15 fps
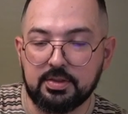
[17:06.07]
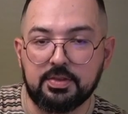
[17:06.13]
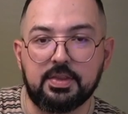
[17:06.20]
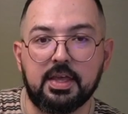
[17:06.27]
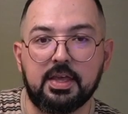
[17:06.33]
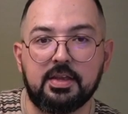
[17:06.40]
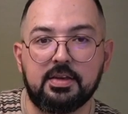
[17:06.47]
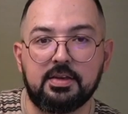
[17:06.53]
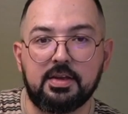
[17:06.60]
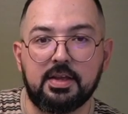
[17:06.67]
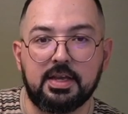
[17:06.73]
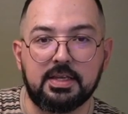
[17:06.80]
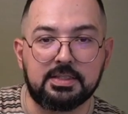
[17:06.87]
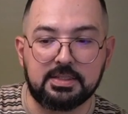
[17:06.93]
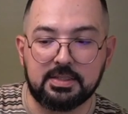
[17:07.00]
then
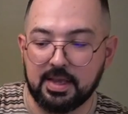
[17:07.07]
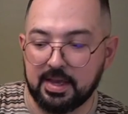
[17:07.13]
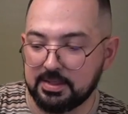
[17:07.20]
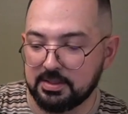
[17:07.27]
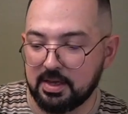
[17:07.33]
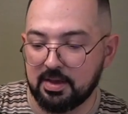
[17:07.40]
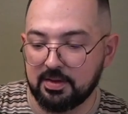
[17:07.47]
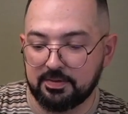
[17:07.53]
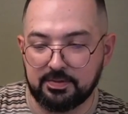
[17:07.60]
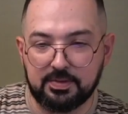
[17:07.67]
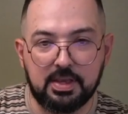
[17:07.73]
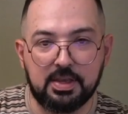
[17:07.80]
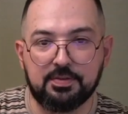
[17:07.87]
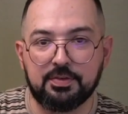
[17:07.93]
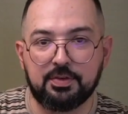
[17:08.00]
it slides off
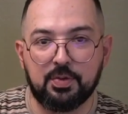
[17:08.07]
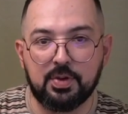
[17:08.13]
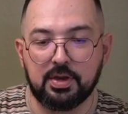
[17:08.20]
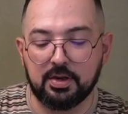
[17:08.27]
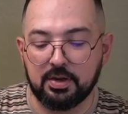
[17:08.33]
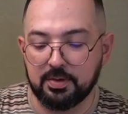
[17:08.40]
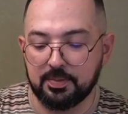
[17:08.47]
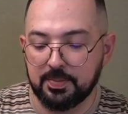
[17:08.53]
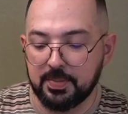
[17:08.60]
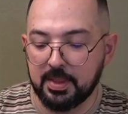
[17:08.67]
even quicker.